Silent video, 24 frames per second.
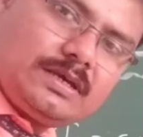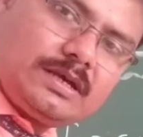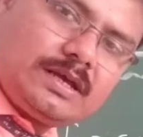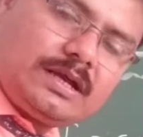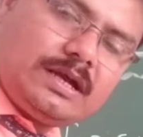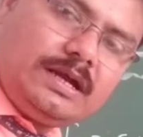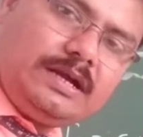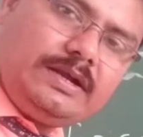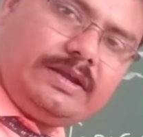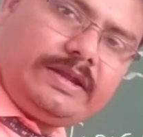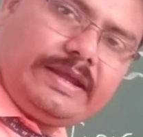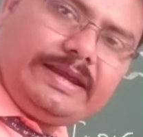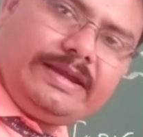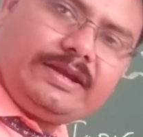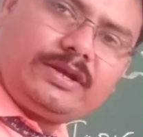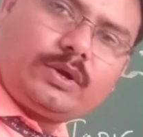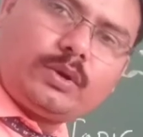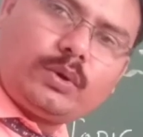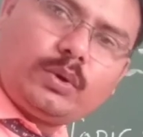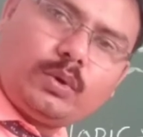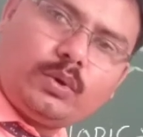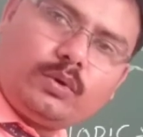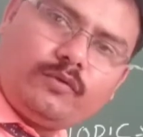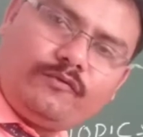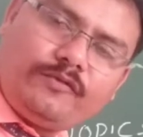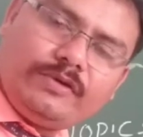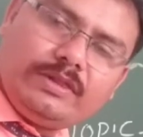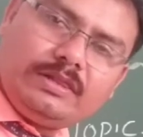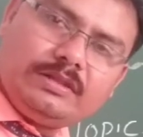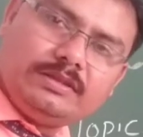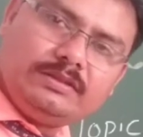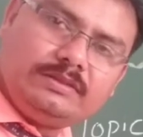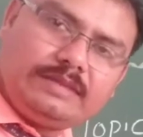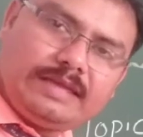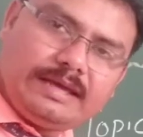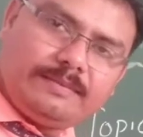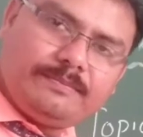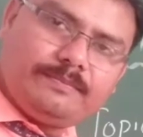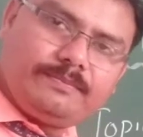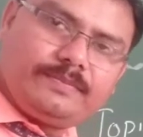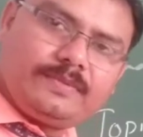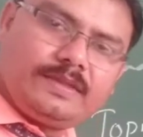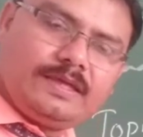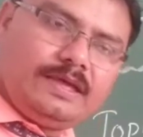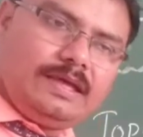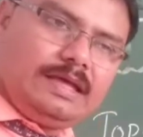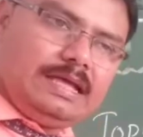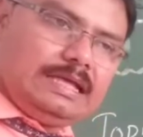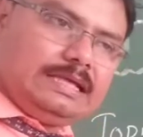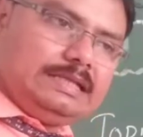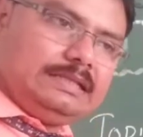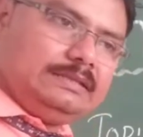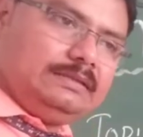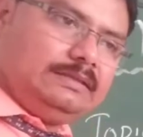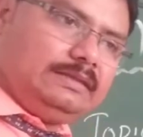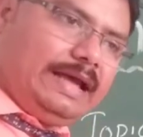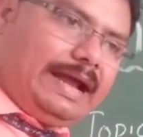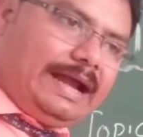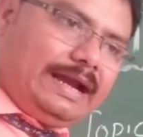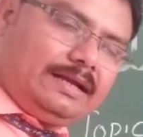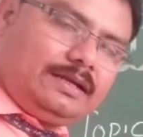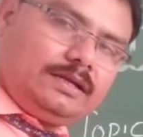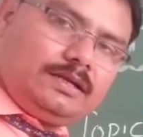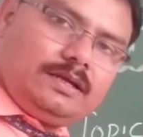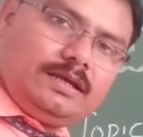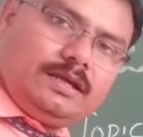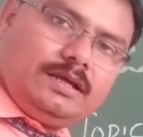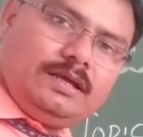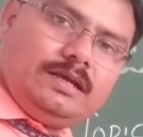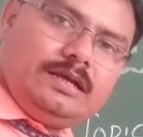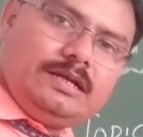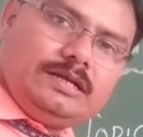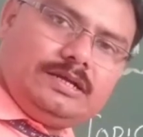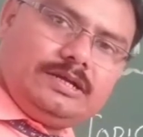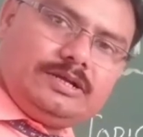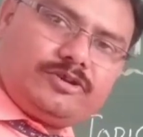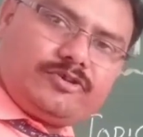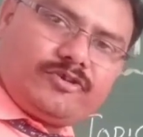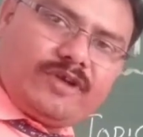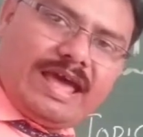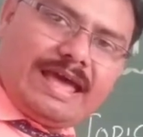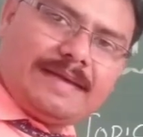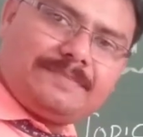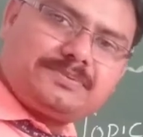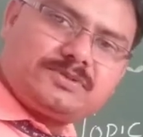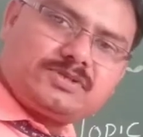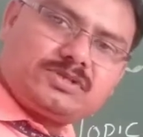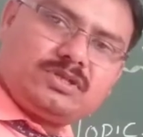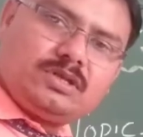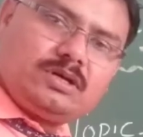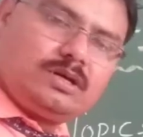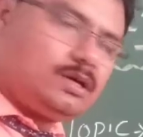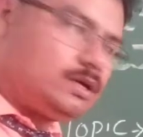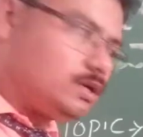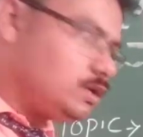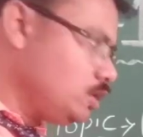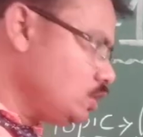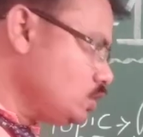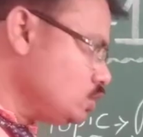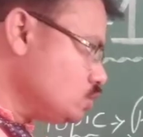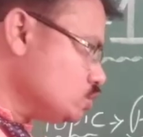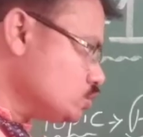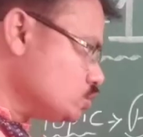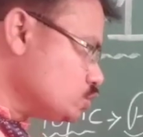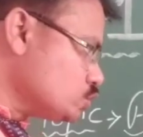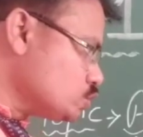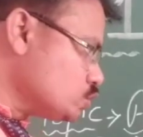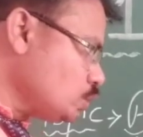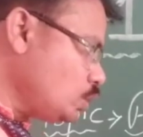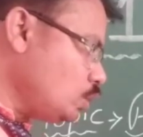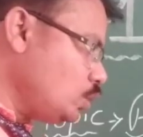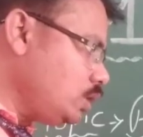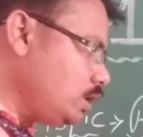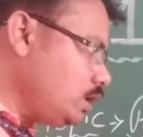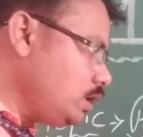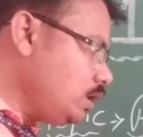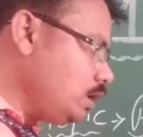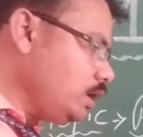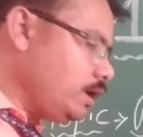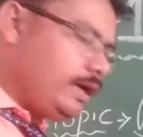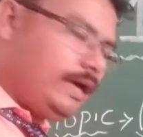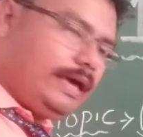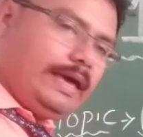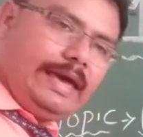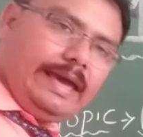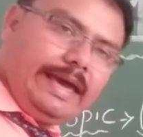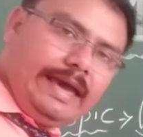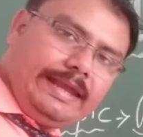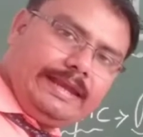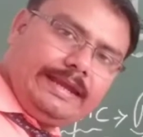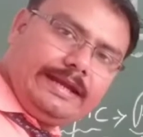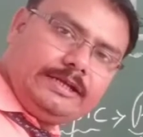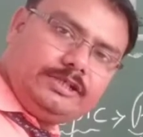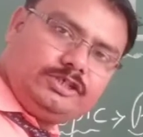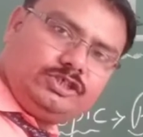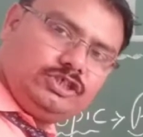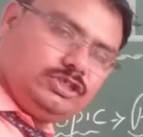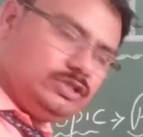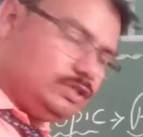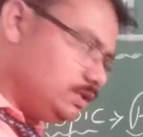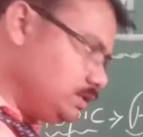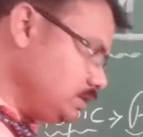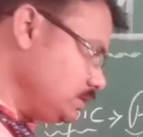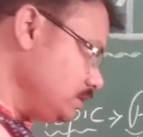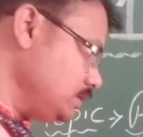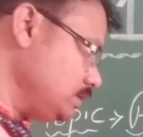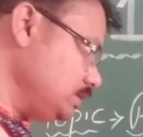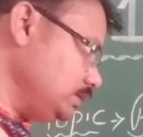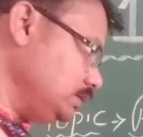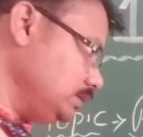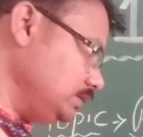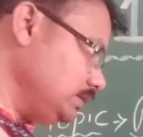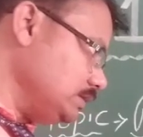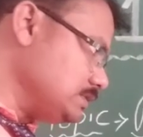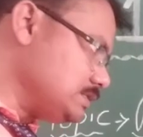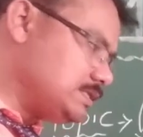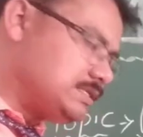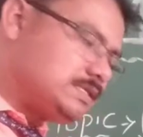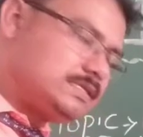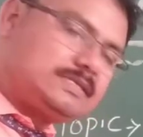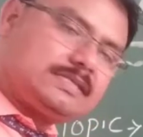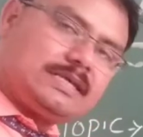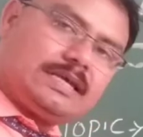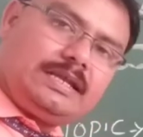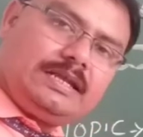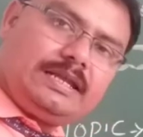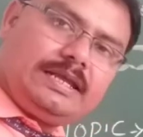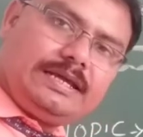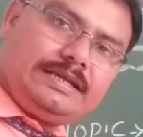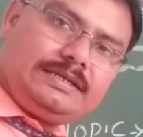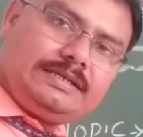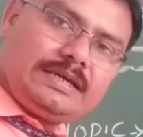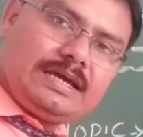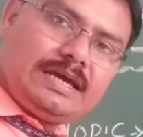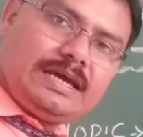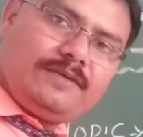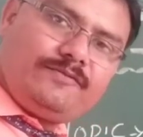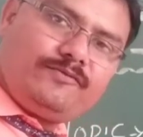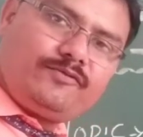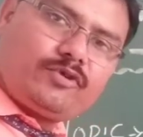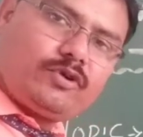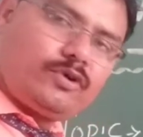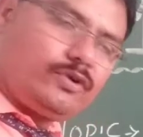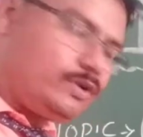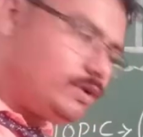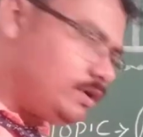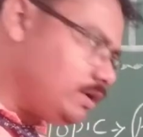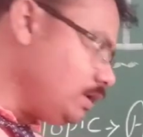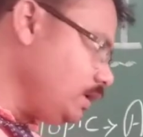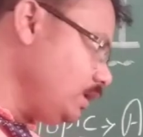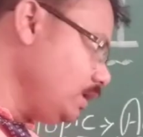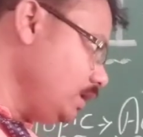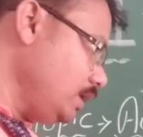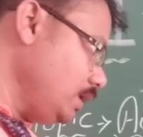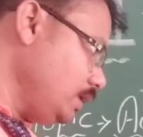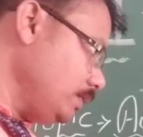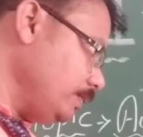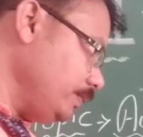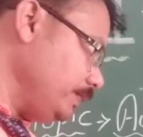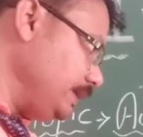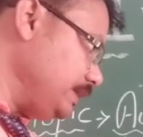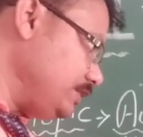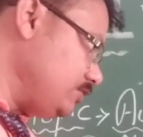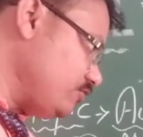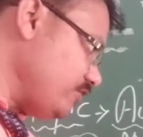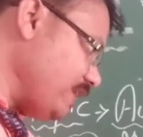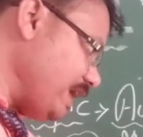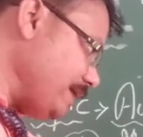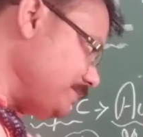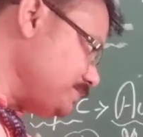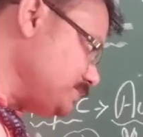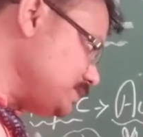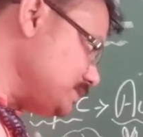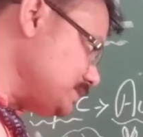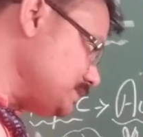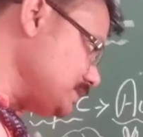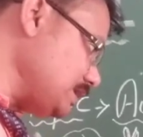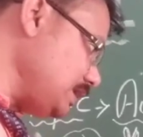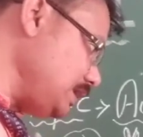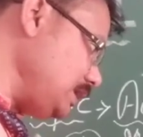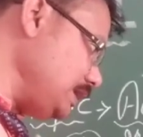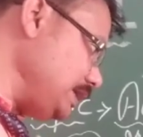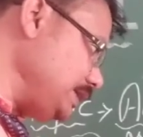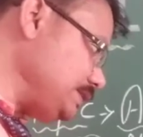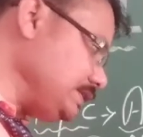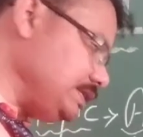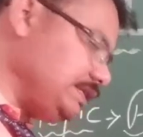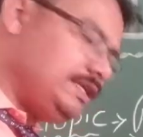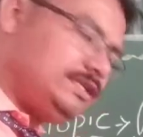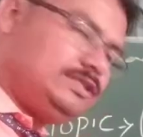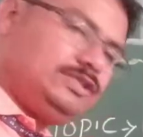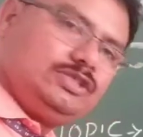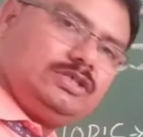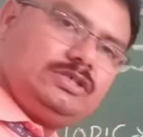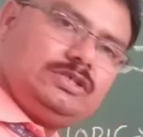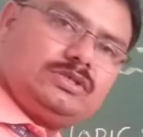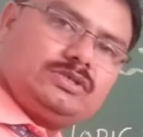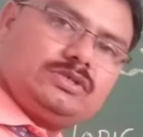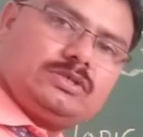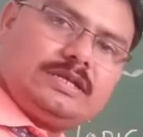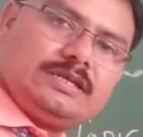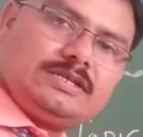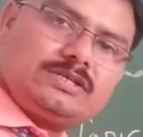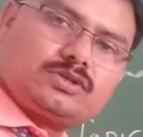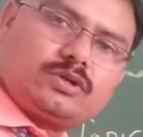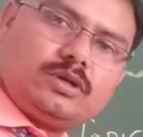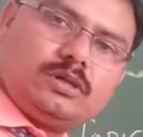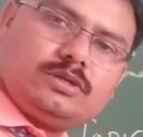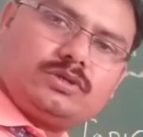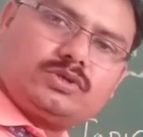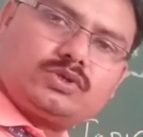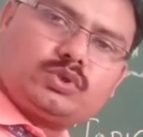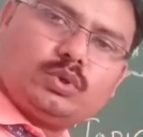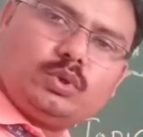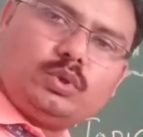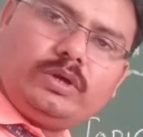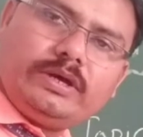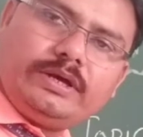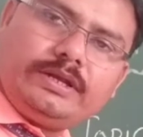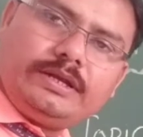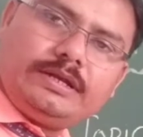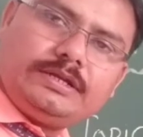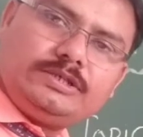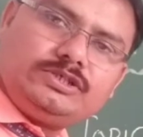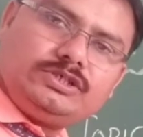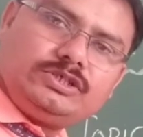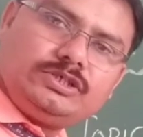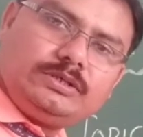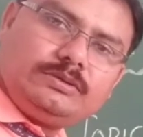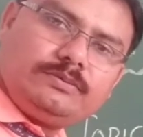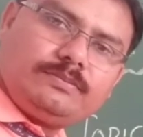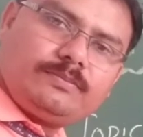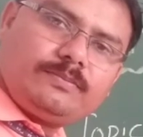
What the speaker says: contain chlorophyll in them that traps the solar energy. This is sunlight I have drawn here. They trap the sunlight energy, that is called the solar energy,